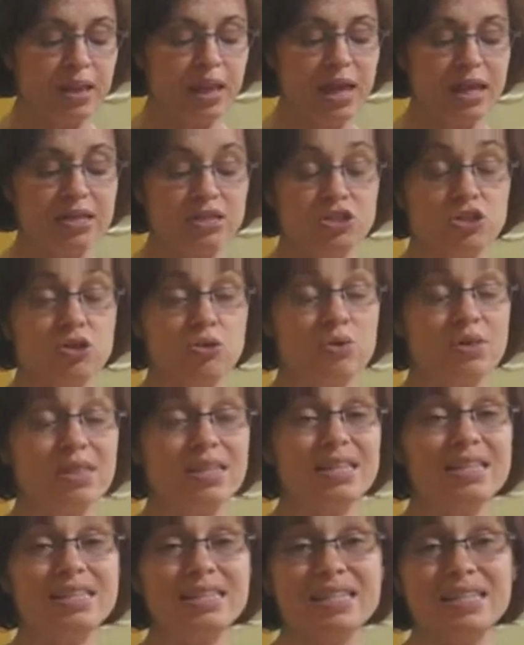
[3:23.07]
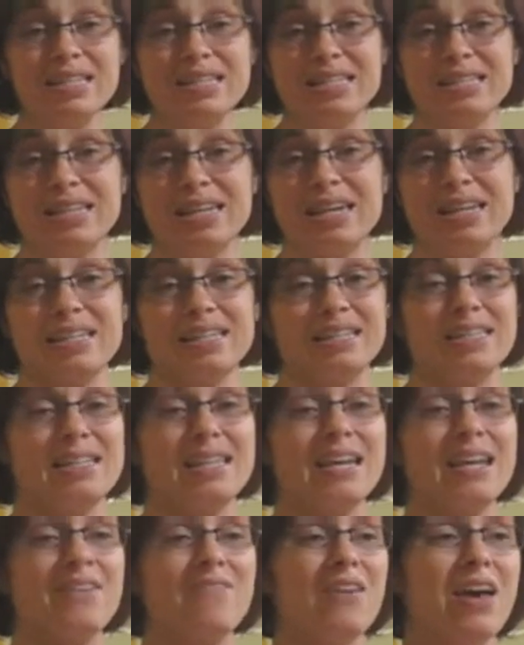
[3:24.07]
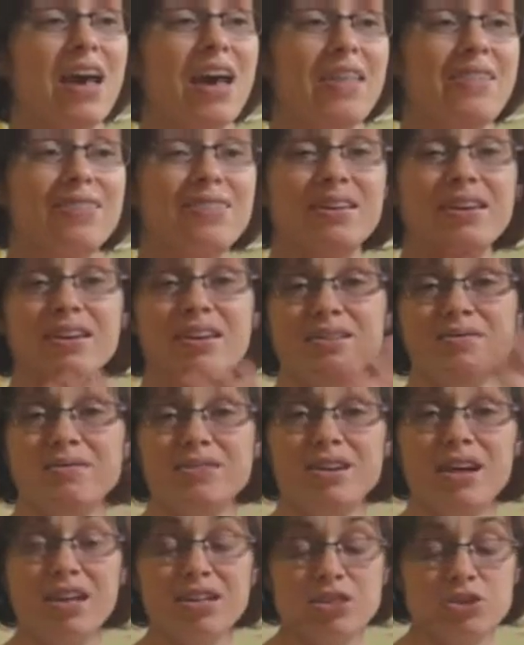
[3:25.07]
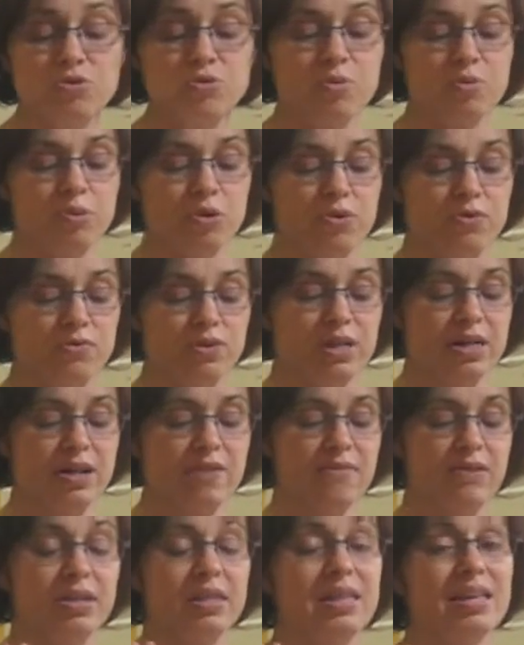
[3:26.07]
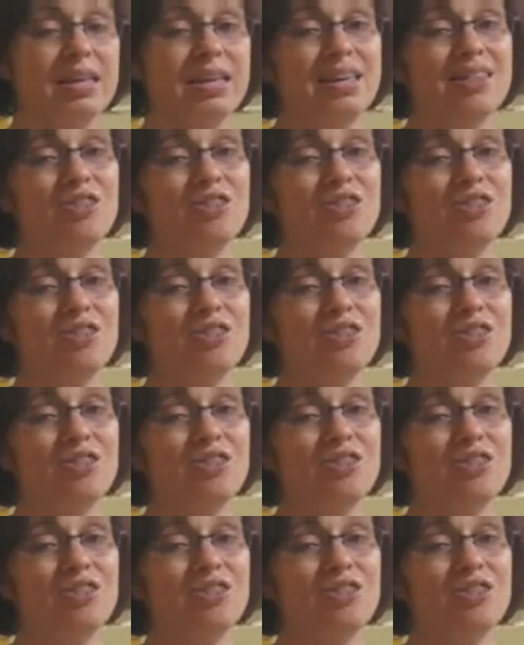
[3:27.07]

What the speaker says: And so this is dates that have had the nuts removed and everything,